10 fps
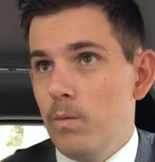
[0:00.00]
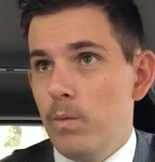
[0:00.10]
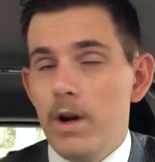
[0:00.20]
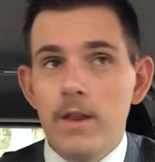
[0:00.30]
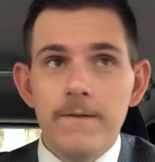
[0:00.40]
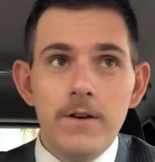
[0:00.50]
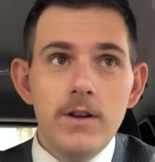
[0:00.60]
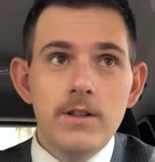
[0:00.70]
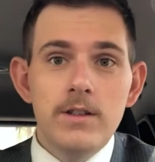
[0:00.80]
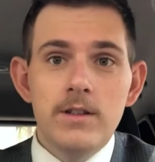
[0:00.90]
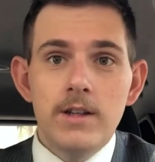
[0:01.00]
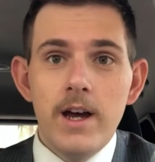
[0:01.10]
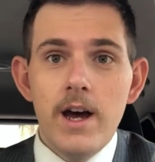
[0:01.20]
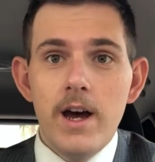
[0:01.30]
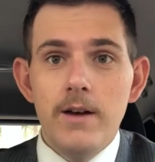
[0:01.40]
one of the first
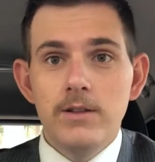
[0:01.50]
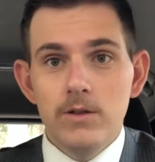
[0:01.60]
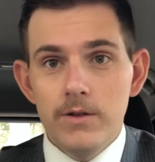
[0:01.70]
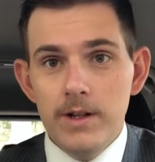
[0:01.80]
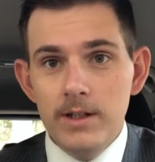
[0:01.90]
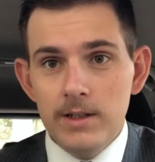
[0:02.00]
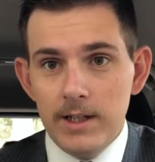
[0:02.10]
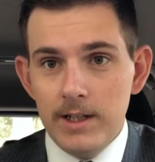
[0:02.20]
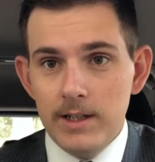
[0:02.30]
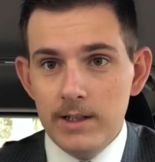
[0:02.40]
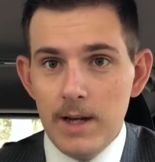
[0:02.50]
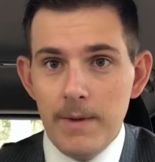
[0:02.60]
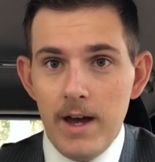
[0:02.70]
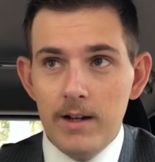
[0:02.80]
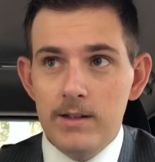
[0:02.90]
uh, stories is
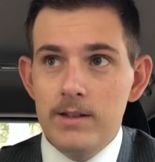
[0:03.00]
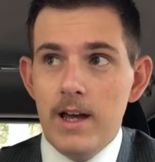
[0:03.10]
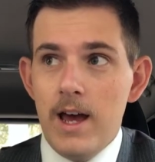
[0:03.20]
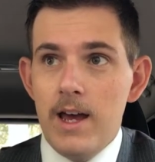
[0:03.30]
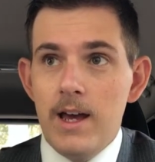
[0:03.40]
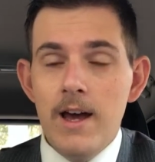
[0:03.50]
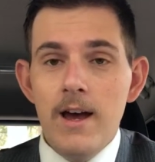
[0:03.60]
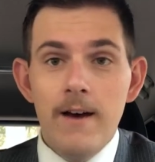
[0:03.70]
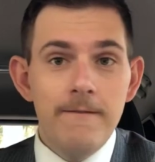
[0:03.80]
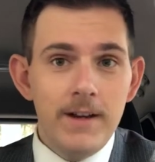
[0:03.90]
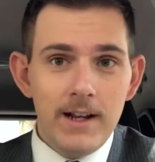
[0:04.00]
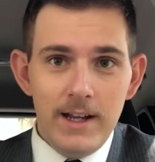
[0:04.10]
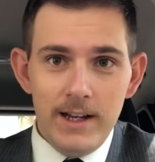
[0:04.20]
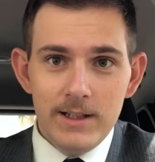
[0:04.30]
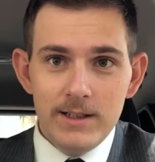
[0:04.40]
about a, a
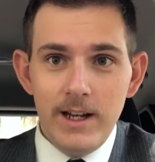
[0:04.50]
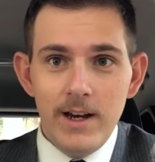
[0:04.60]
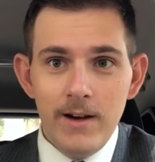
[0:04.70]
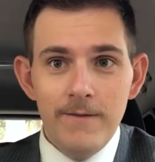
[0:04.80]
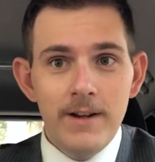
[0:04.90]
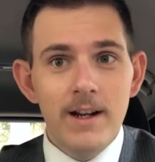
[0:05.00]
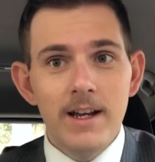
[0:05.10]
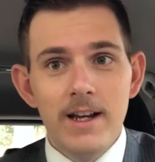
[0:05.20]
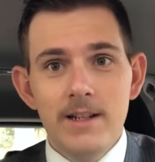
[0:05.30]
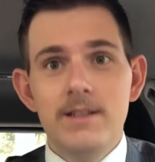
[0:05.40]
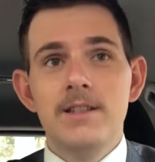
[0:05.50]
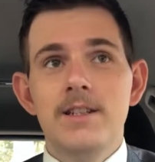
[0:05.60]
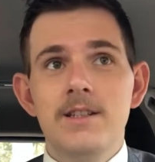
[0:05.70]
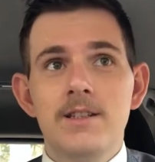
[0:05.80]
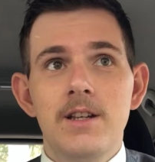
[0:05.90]
Vigiles. Now, a Vigiles
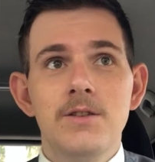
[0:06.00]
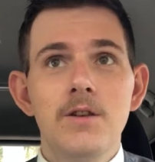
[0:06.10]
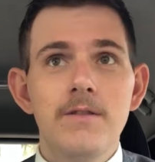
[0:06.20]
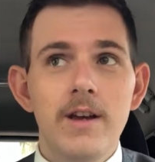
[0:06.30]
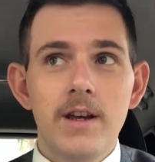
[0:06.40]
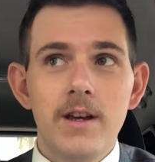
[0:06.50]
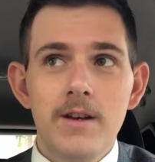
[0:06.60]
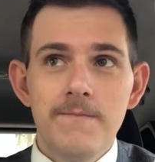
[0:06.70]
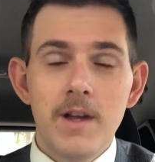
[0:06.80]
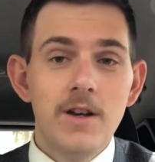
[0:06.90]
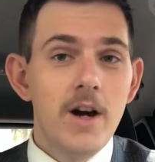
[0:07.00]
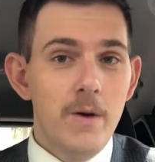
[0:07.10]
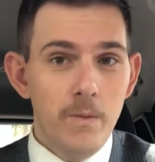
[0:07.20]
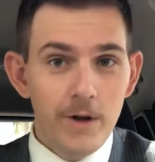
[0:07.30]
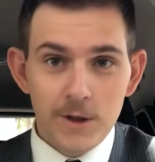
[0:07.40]
is a sort of like a, a
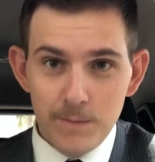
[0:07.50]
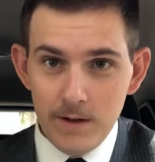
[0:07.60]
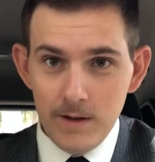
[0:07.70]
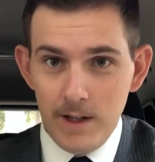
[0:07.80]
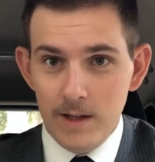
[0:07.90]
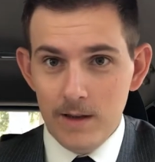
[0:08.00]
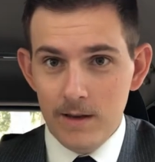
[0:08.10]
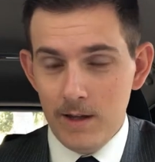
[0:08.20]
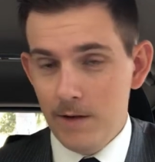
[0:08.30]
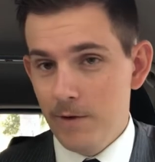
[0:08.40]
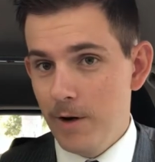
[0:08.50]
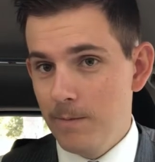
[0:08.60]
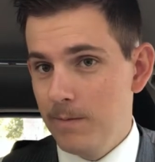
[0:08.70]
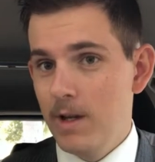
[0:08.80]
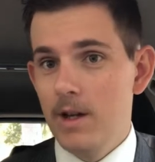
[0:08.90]
night watchman in, in
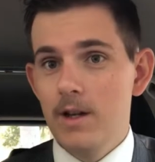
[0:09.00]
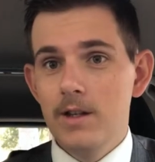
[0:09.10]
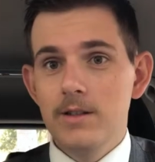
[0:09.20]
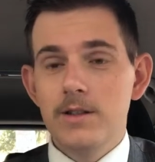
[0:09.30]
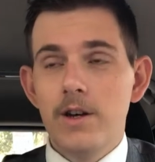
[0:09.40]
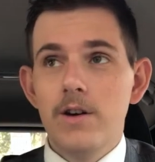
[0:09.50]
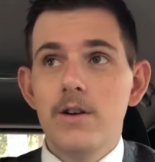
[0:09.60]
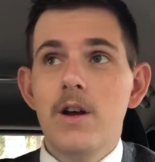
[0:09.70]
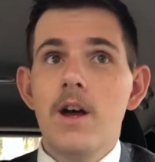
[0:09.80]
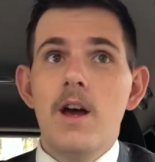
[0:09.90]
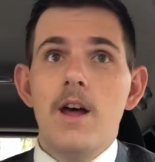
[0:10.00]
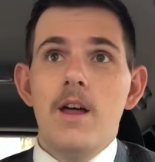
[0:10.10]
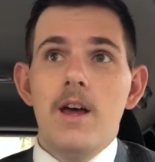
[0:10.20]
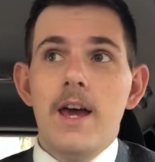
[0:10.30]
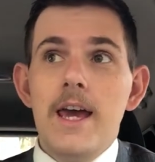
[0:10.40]
Rome. So
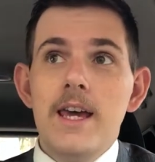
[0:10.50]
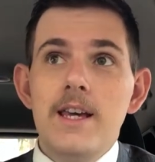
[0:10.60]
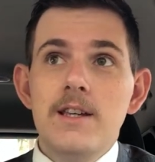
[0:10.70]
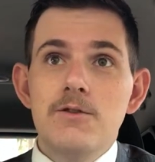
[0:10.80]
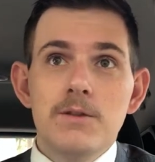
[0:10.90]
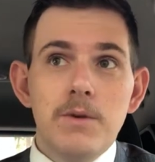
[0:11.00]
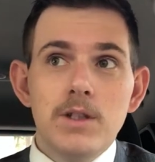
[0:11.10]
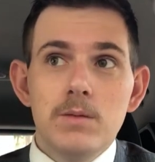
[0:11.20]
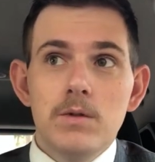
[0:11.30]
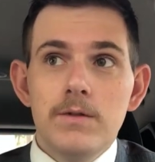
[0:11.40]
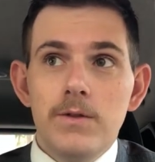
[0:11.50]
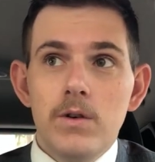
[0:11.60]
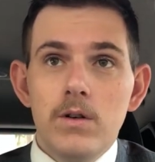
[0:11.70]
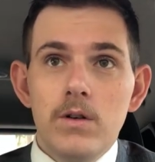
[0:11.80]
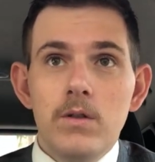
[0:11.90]
he's responsible
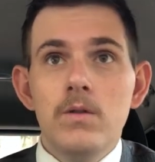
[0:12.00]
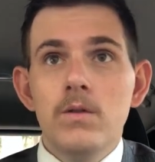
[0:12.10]
for,